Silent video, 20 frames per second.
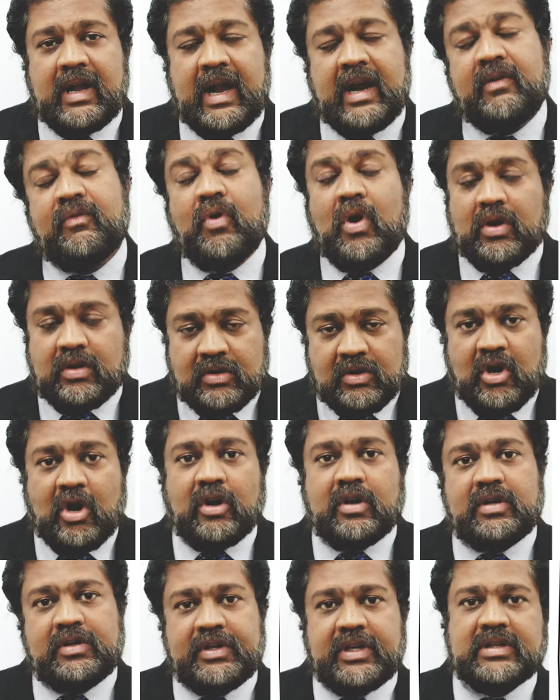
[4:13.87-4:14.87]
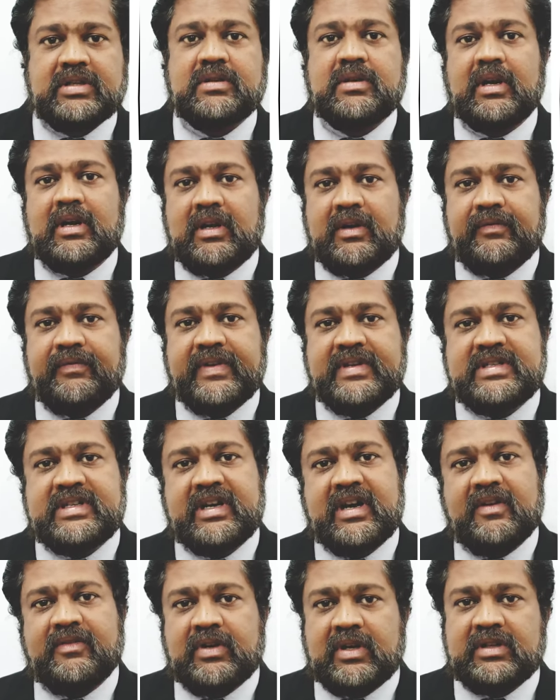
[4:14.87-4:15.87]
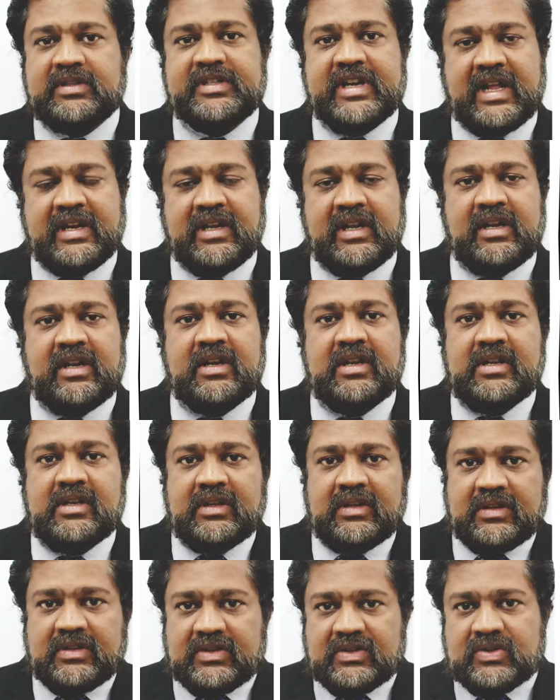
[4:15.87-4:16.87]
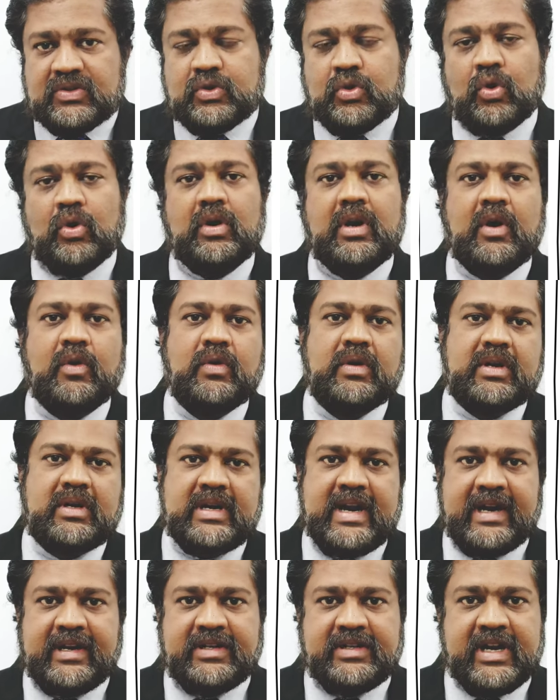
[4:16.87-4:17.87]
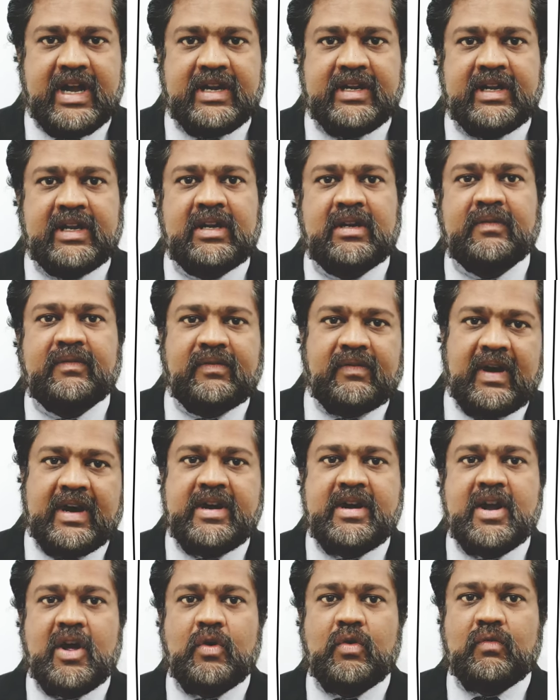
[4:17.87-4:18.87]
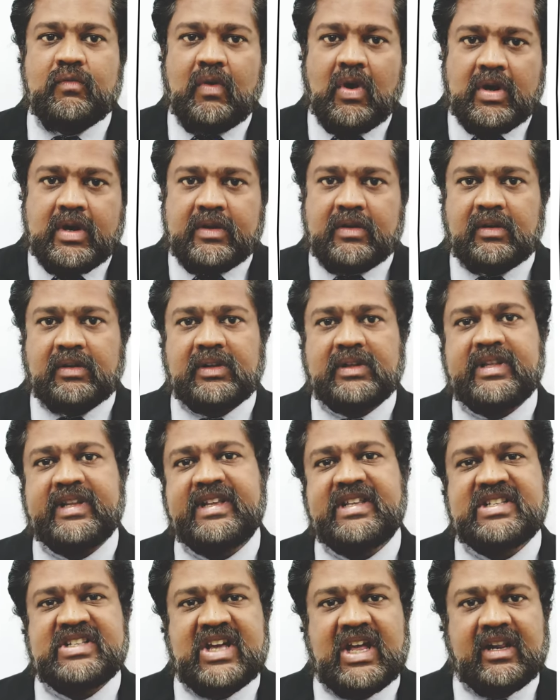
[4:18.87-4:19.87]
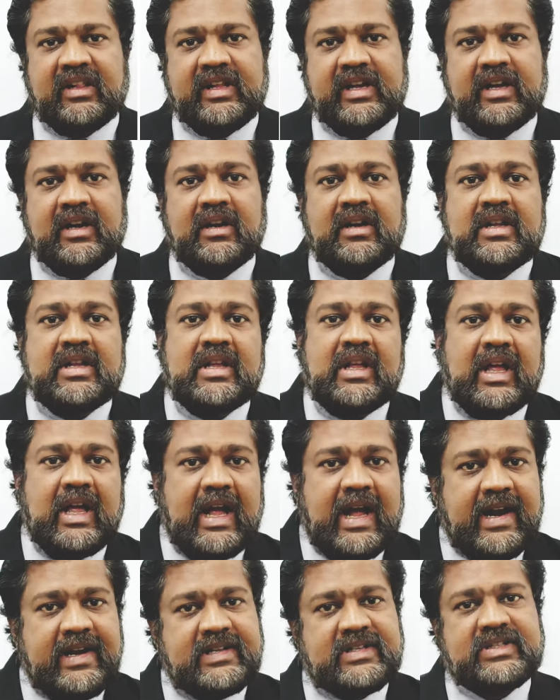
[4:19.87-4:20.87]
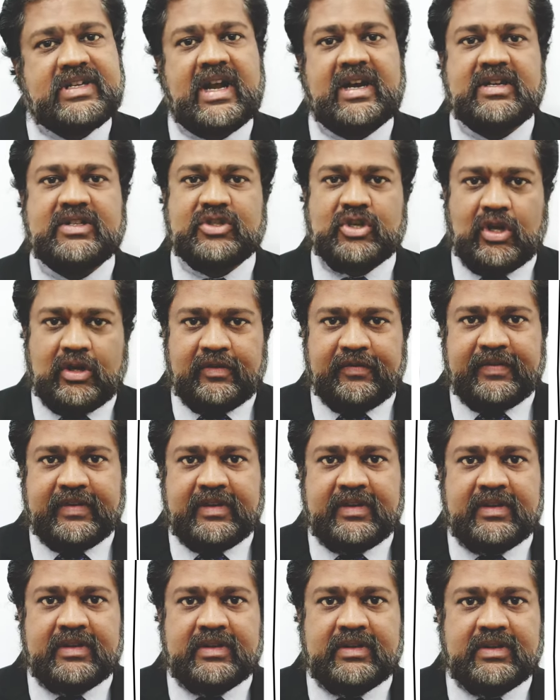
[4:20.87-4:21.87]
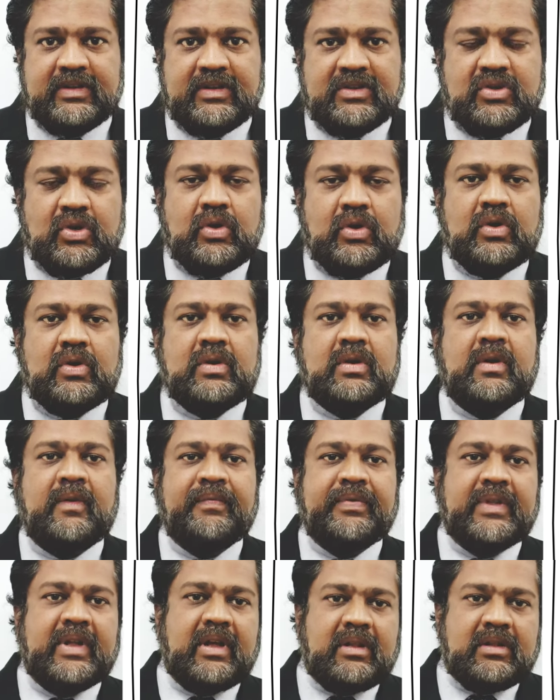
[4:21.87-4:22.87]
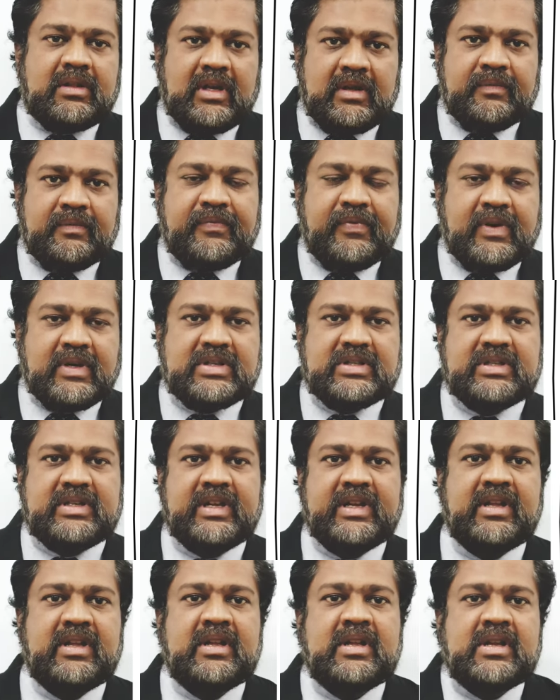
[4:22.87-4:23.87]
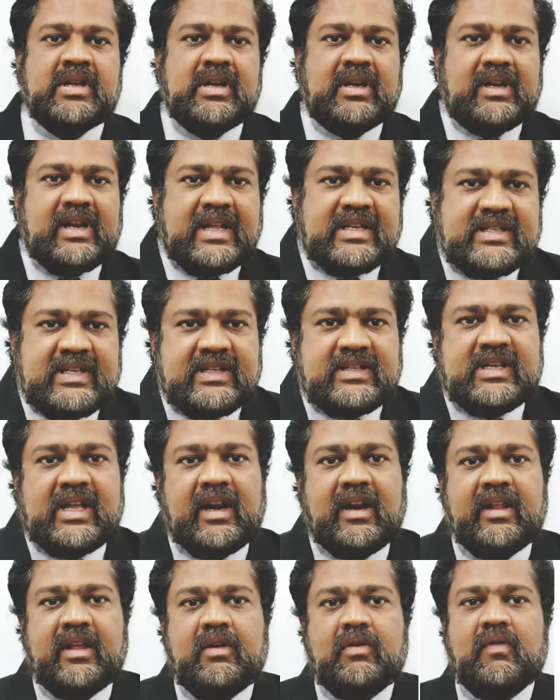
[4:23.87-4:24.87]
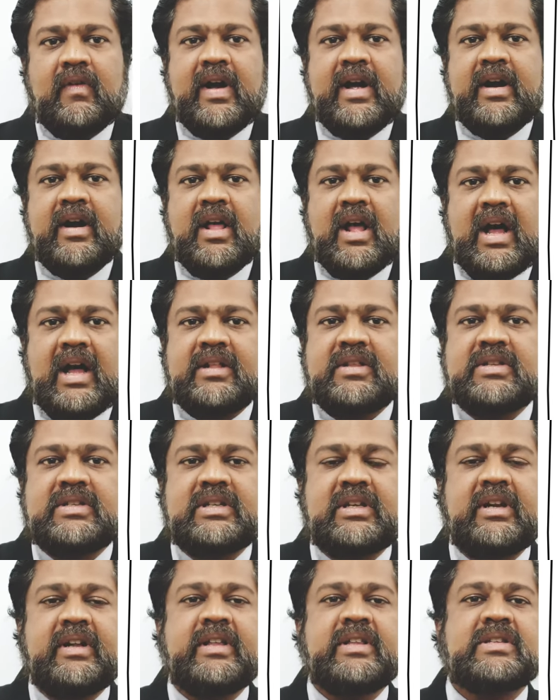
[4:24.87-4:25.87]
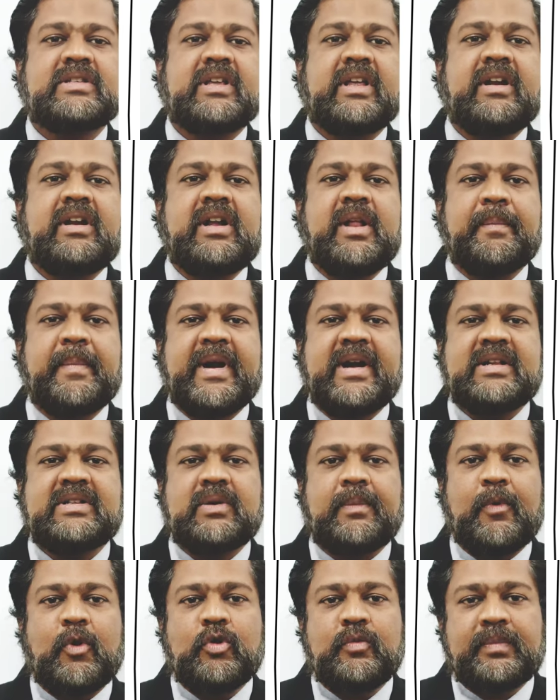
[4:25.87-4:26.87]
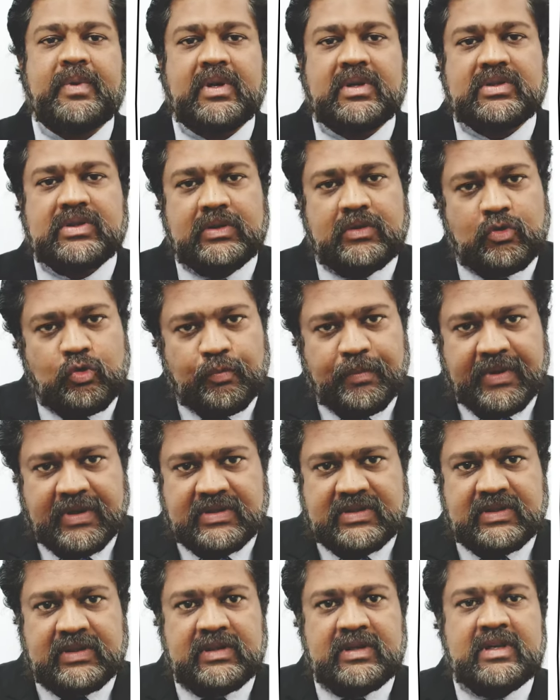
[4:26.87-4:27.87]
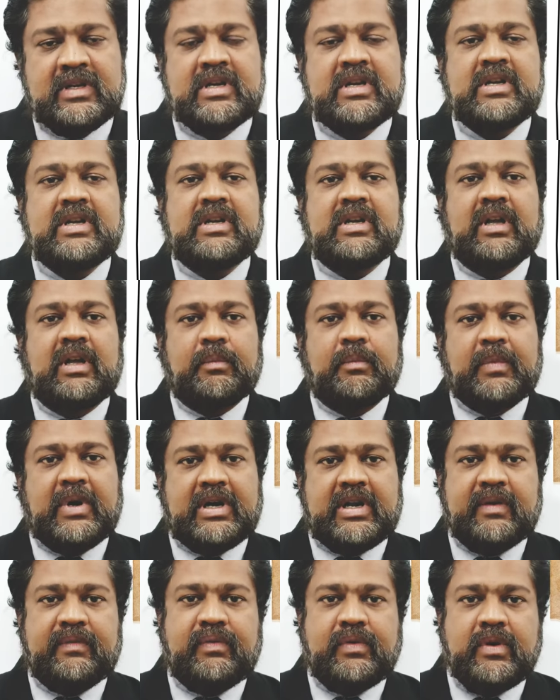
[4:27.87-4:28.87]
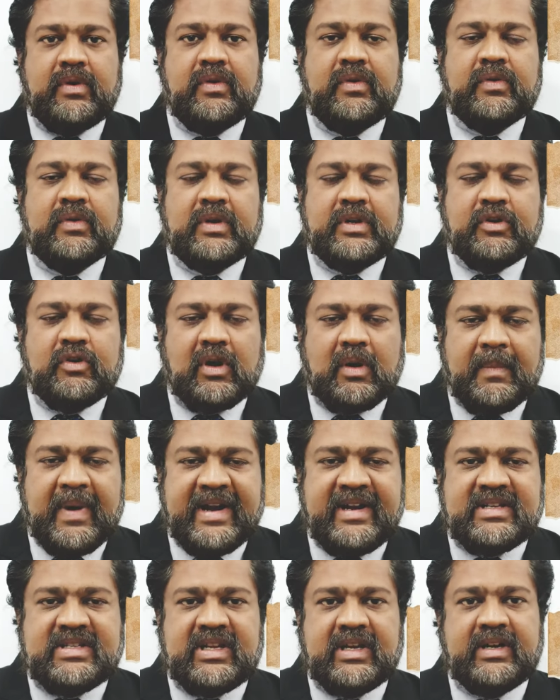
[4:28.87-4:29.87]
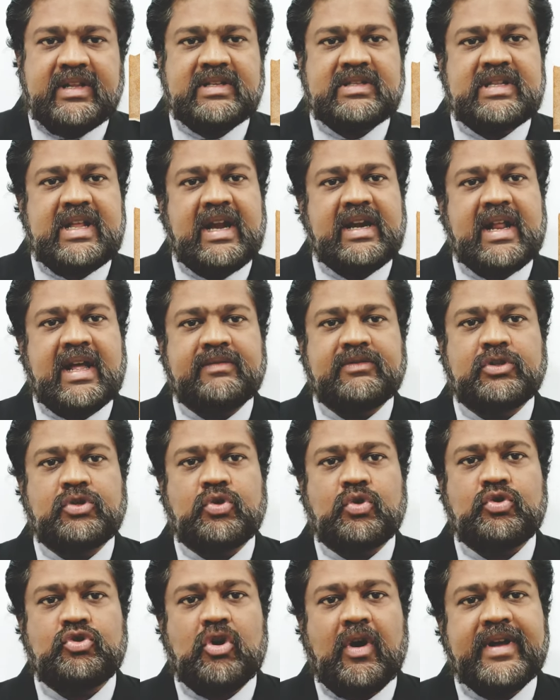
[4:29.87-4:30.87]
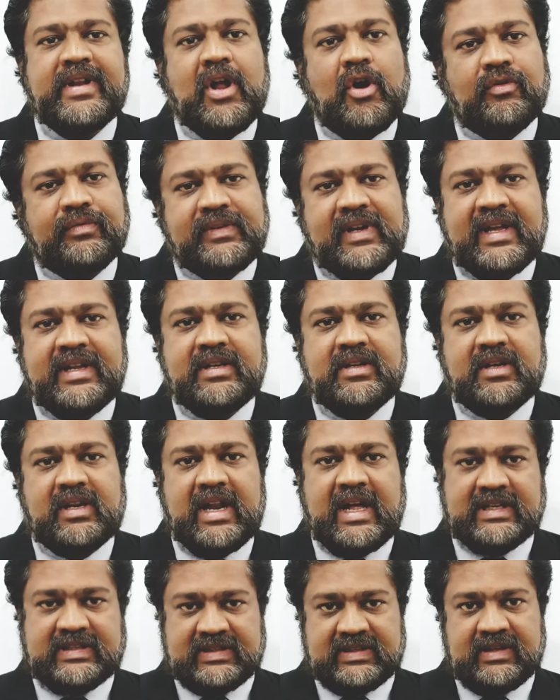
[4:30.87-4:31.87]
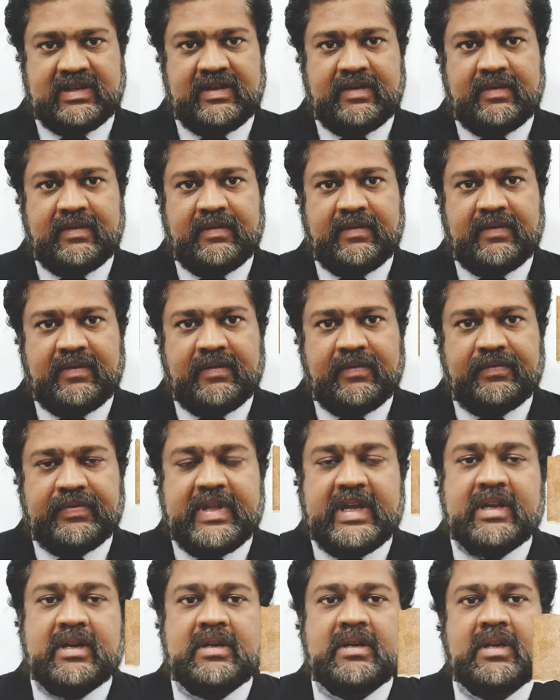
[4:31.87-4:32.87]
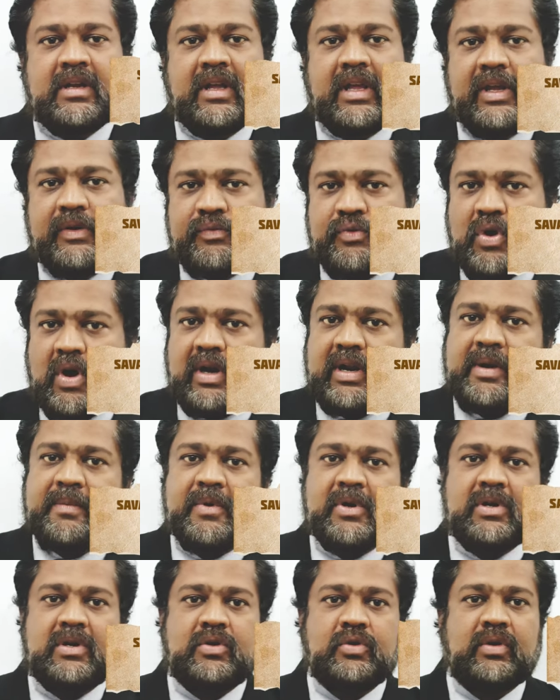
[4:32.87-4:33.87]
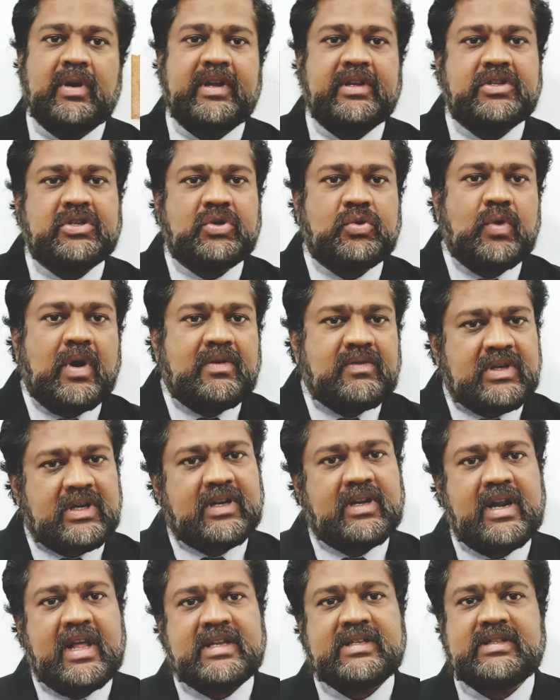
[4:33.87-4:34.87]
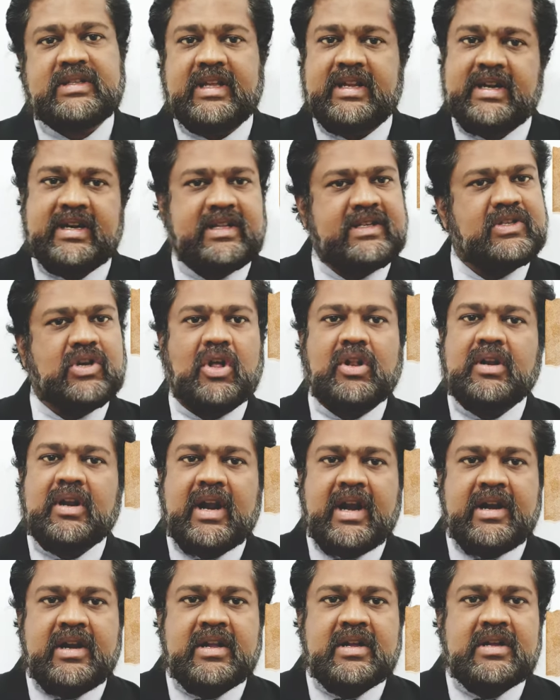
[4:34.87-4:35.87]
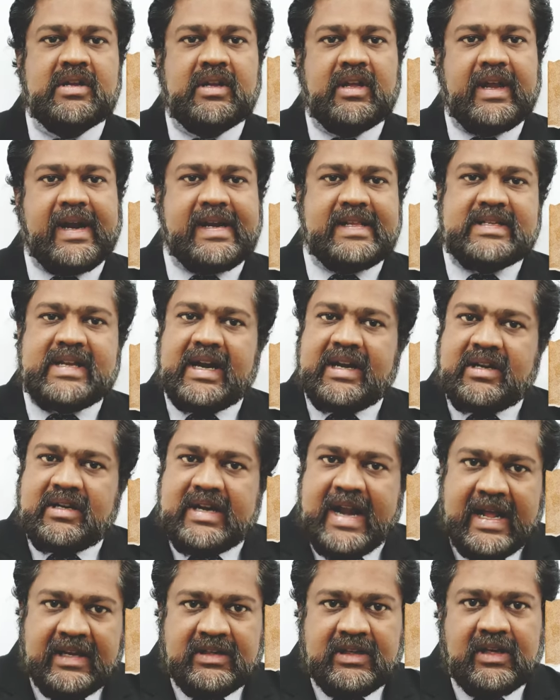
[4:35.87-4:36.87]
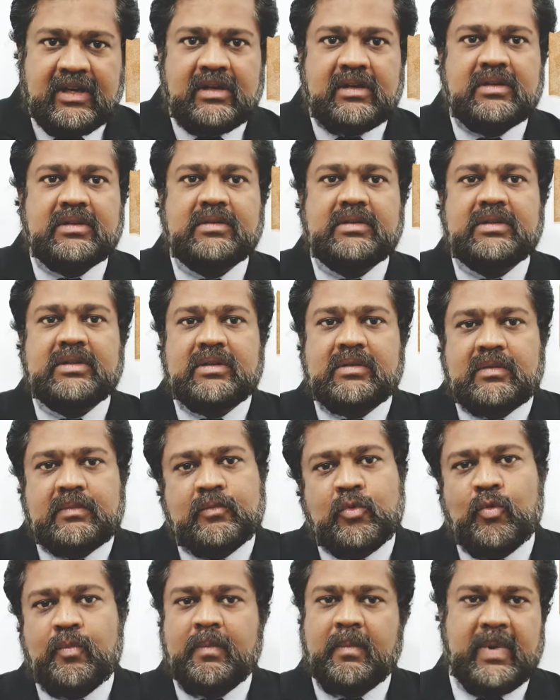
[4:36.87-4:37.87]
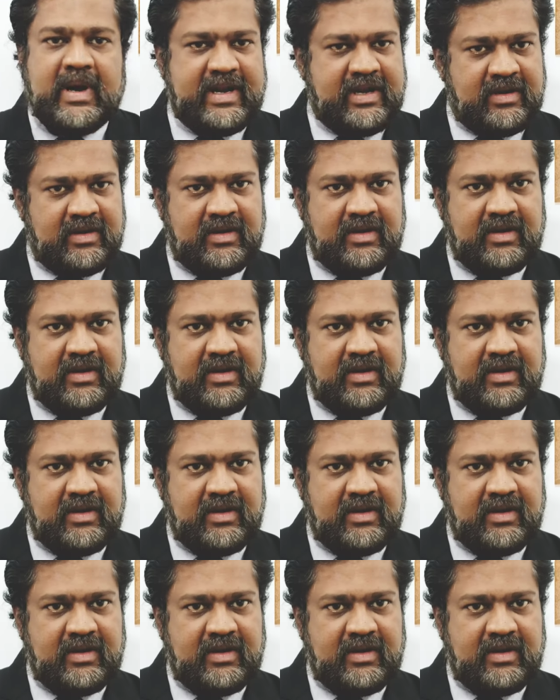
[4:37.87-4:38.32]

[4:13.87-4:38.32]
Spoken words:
and whatnot. Just visit our channel, scroll out that channel, find out whatever the things are there and start solving. So the first thing, classes are required, answer is, it depends upon person to person. But if your mindset is that I want to join offline class, then if you are able to reach to our class, then it is all right. It is at Dadar, Mumbai.